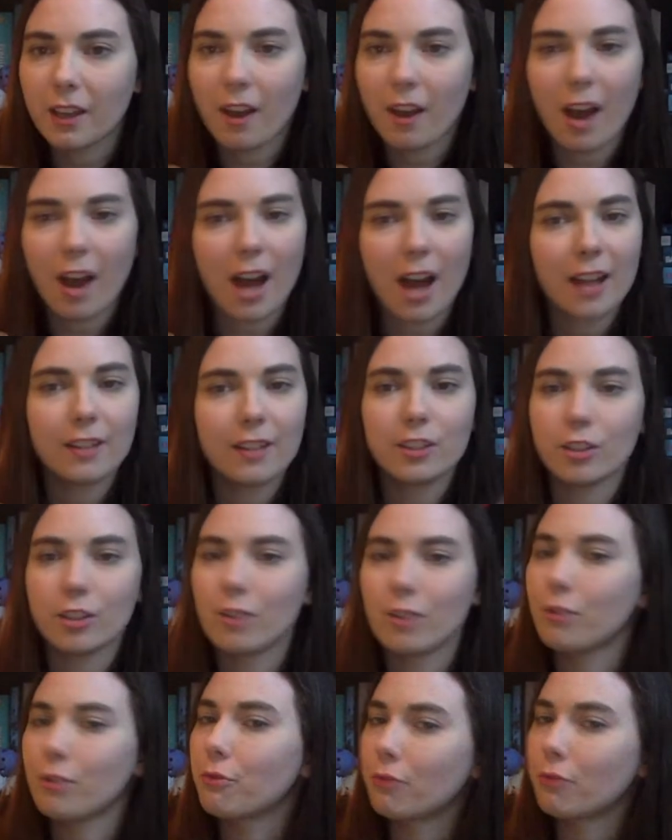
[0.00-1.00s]
I
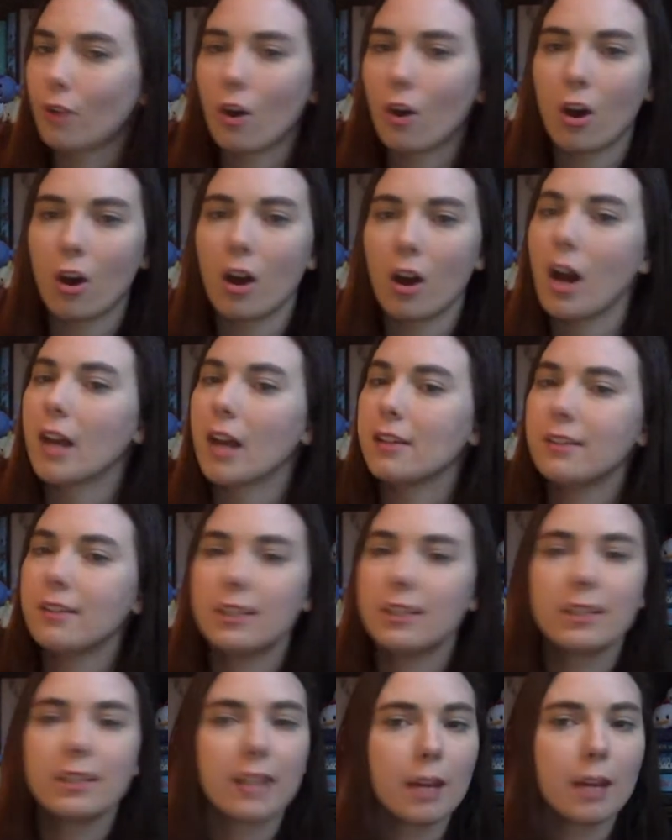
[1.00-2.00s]
just, oh, I
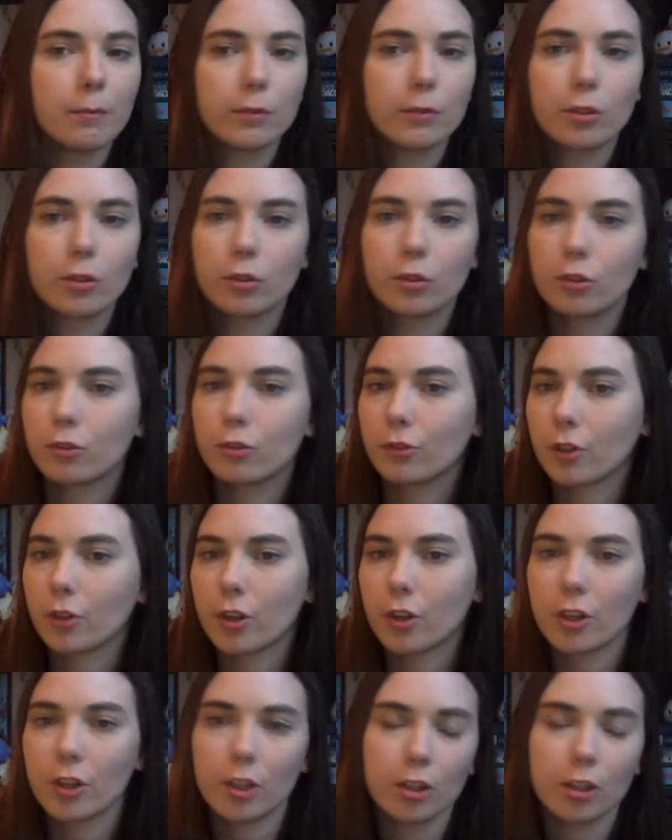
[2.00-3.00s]
skimmed
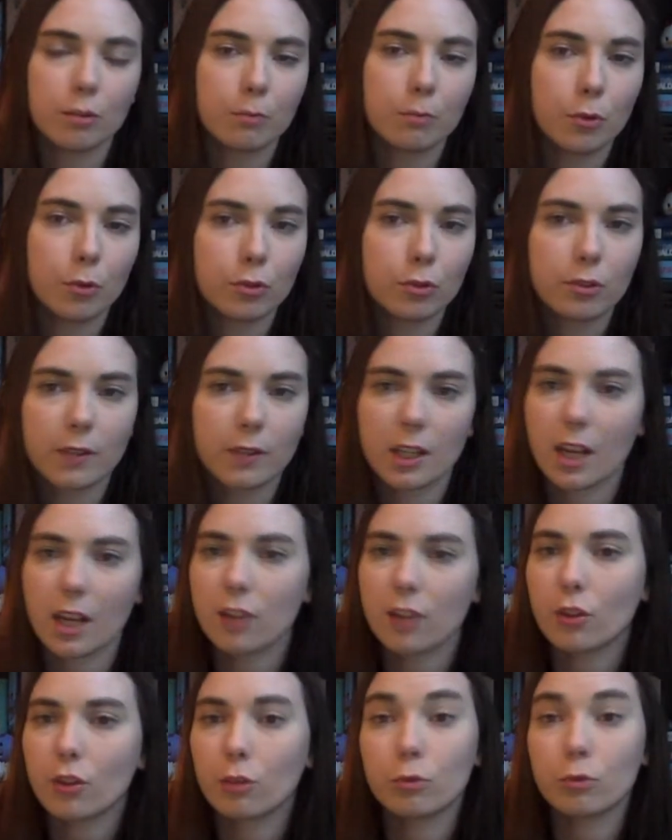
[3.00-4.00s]
through most of it.
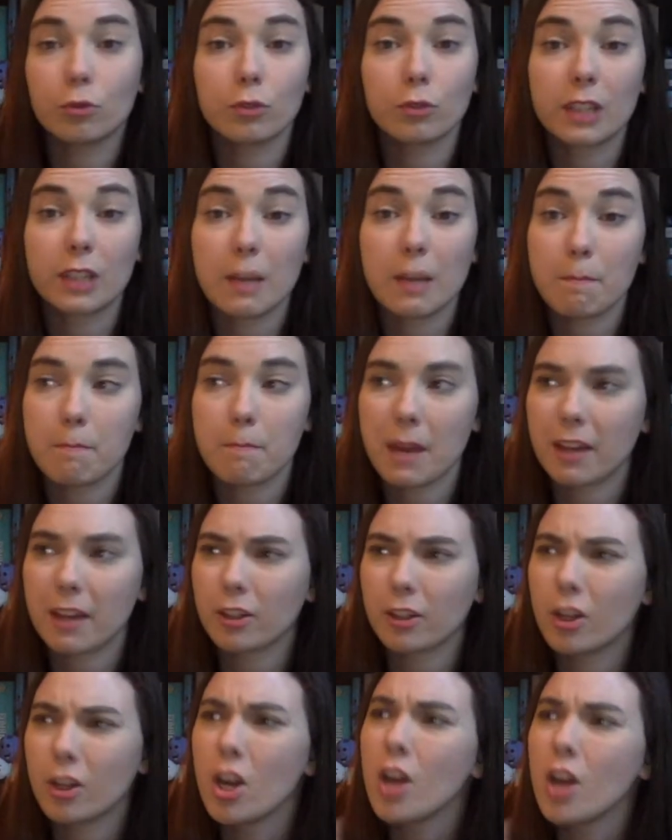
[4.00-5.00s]
I thought it was going to get
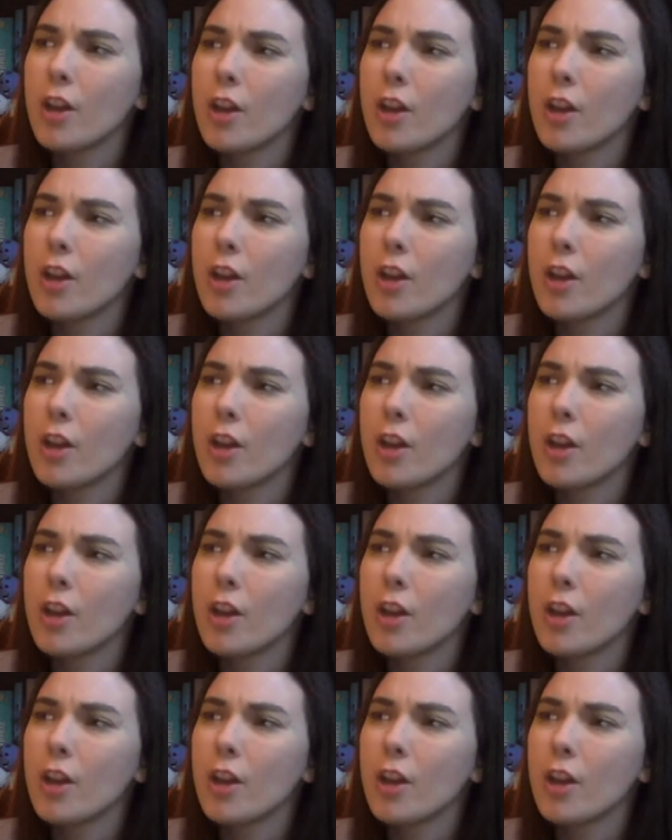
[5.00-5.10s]
better.